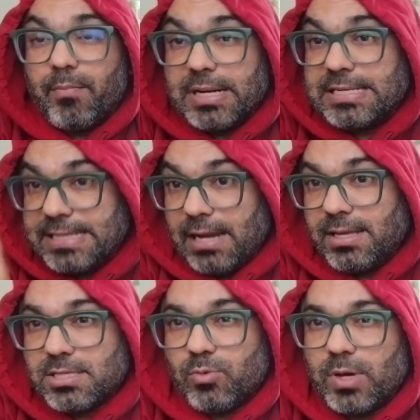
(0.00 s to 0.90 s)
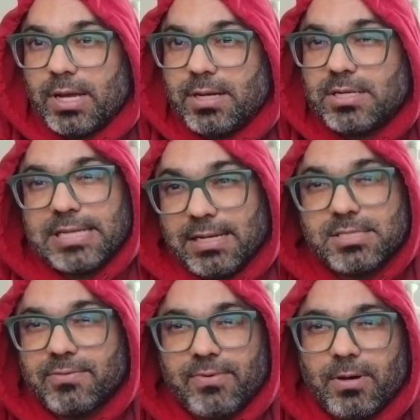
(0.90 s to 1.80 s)
but tell is the word, tell
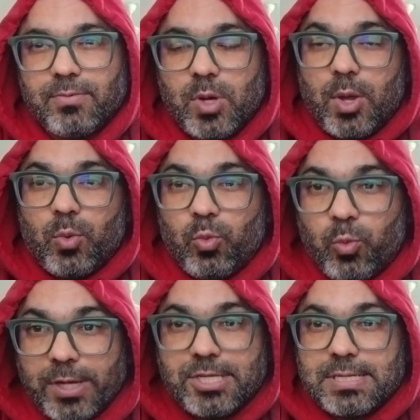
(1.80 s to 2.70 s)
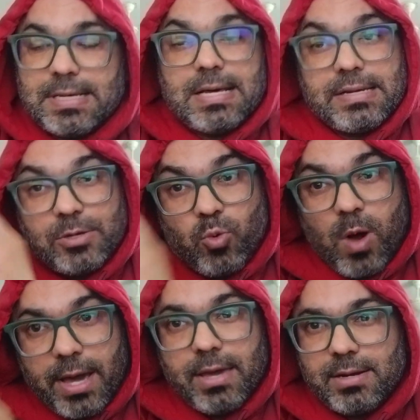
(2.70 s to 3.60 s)
is the verb which
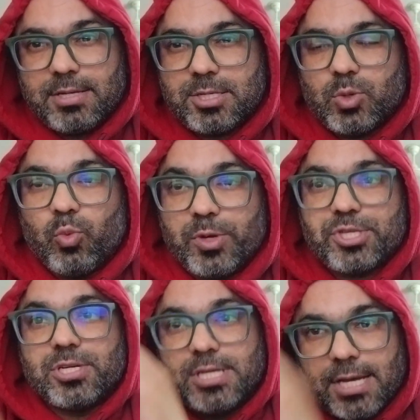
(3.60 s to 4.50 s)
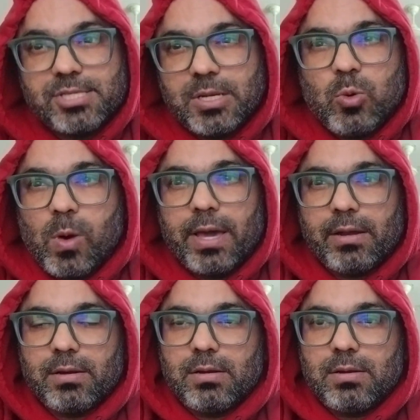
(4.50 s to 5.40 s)
requires, which does
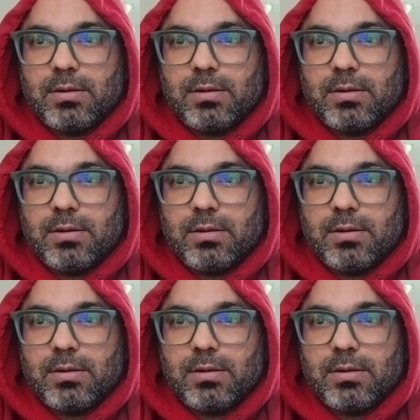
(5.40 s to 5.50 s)
require